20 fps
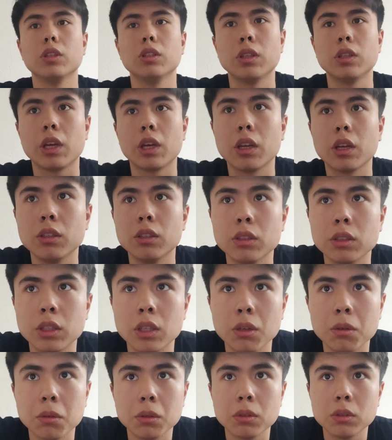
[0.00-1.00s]
they can
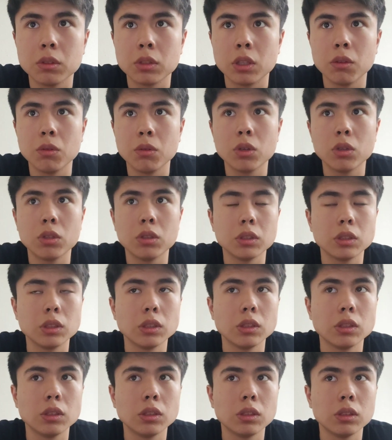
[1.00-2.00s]
give
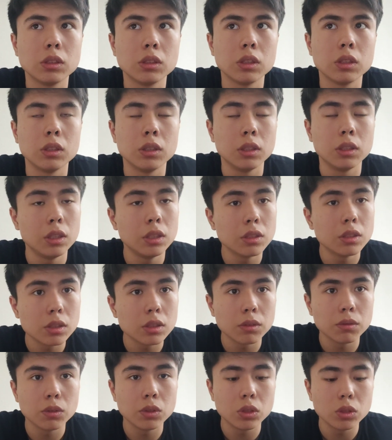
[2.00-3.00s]
yours an
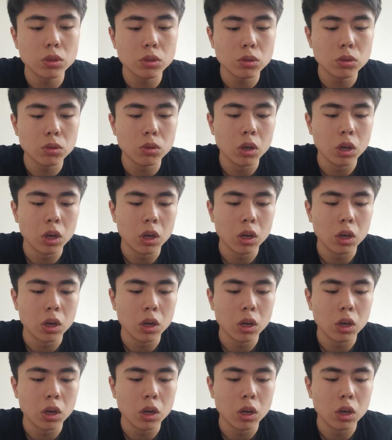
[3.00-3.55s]
interview,